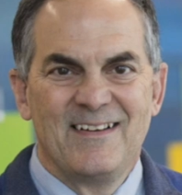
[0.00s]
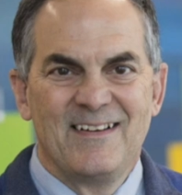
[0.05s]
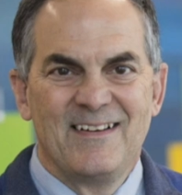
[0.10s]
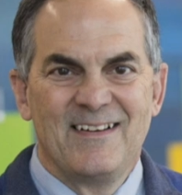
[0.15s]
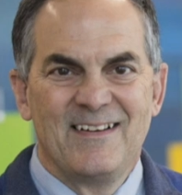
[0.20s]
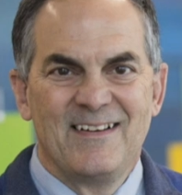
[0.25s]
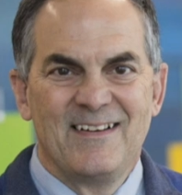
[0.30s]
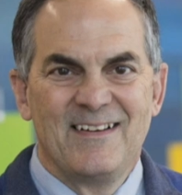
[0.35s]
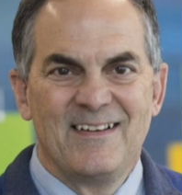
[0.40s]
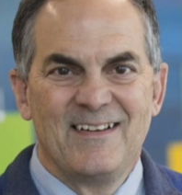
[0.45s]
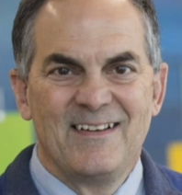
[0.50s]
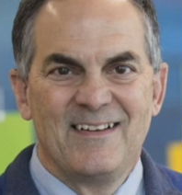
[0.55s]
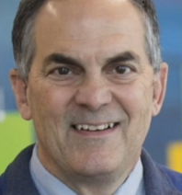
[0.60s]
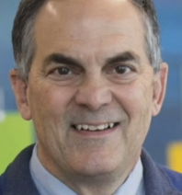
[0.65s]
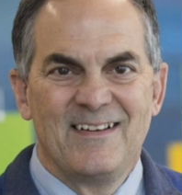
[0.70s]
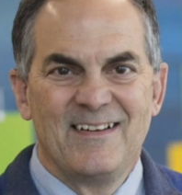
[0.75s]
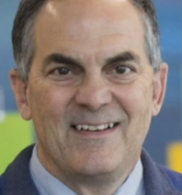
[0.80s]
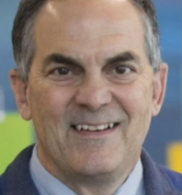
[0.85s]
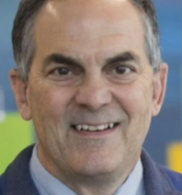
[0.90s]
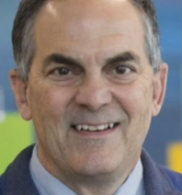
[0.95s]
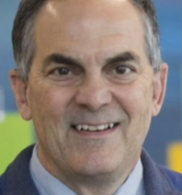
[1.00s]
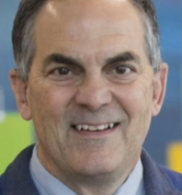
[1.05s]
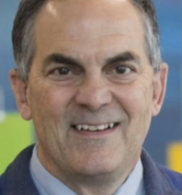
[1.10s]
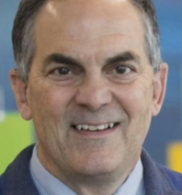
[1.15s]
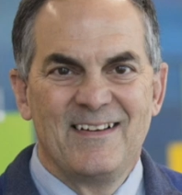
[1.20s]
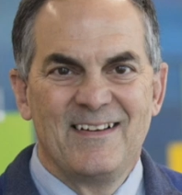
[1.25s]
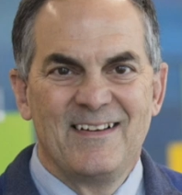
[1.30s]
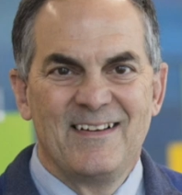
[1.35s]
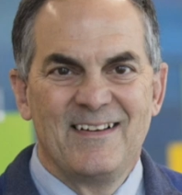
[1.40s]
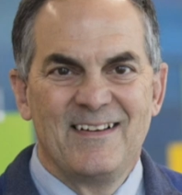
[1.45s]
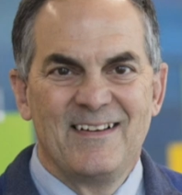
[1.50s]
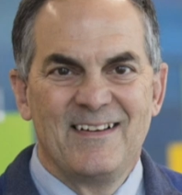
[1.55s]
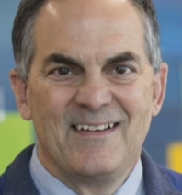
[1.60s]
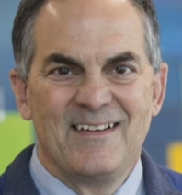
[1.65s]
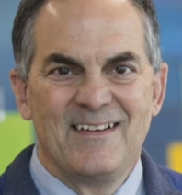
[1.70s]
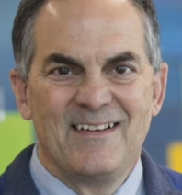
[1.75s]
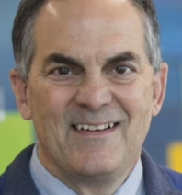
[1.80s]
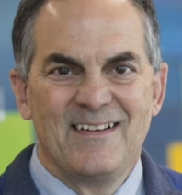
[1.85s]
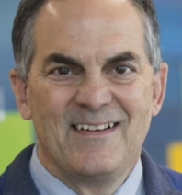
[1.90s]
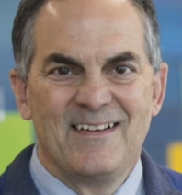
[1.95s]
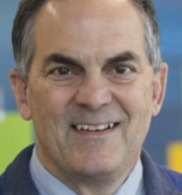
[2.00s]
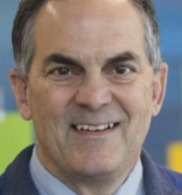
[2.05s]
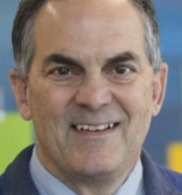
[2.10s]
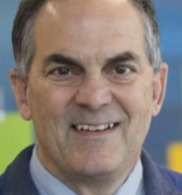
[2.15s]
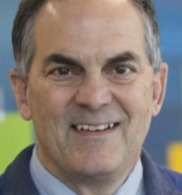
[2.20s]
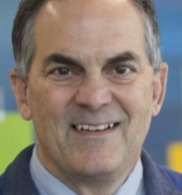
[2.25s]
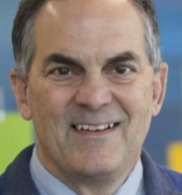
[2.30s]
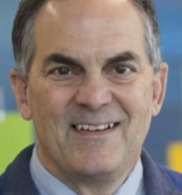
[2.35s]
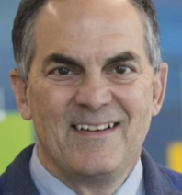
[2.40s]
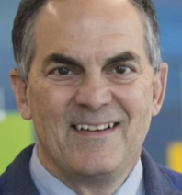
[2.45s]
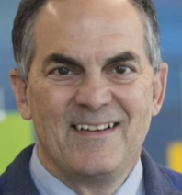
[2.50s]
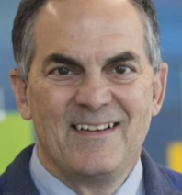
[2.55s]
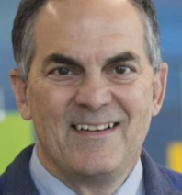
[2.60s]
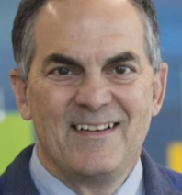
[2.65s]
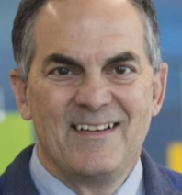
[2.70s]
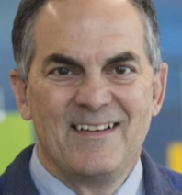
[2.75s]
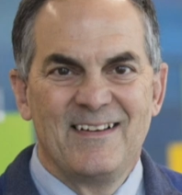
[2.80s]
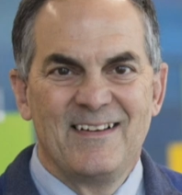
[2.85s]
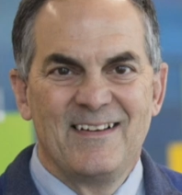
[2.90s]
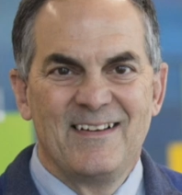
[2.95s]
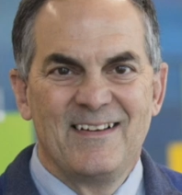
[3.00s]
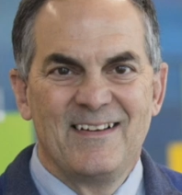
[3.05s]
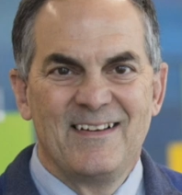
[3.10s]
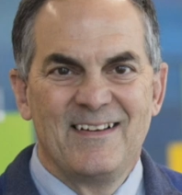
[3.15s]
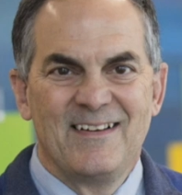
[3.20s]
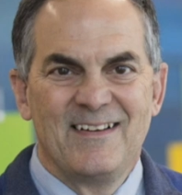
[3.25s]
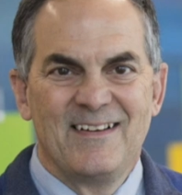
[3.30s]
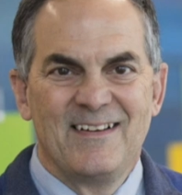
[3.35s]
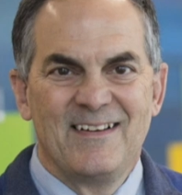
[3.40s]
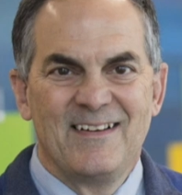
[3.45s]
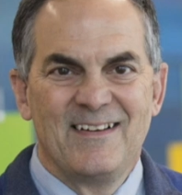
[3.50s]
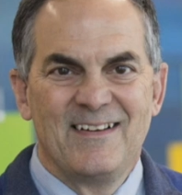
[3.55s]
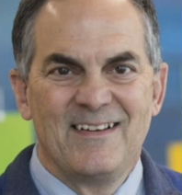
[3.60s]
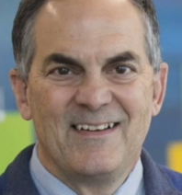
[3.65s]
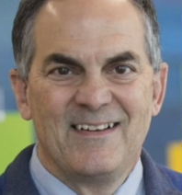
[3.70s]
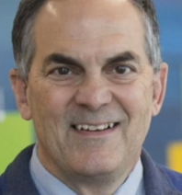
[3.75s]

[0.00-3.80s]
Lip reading: This is a still picture; no speech is visible.